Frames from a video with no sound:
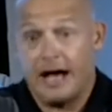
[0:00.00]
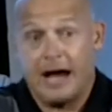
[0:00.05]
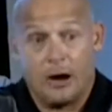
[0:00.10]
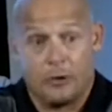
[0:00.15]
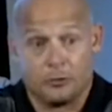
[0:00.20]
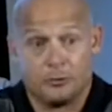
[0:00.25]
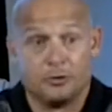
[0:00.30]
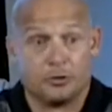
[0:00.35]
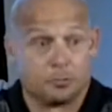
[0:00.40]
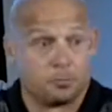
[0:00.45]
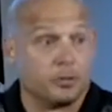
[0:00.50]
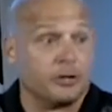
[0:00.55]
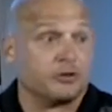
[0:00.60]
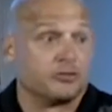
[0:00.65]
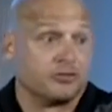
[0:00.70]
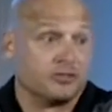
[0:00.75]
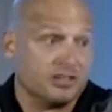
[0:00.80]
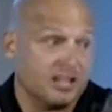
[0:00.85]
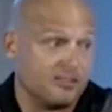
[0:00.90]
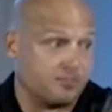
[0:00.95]
how do your
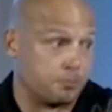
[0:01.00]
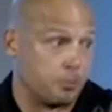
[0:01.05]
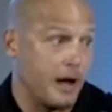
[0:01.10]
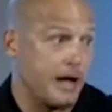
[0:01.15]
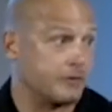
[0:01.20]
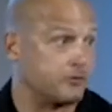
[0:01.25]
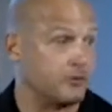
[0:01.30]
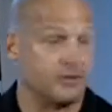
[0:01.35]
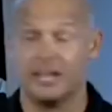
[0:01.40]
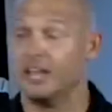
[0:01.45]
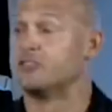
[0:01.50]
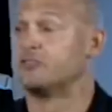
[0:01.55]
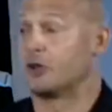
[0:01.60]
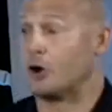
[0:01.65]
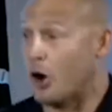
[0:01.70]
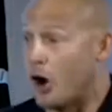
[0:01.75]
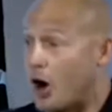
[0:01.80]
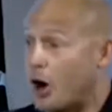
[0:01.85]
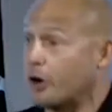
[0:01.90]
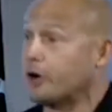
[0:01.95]
players love practicing? Is it
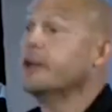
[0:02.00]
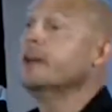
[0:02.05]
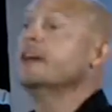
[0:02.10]
hard?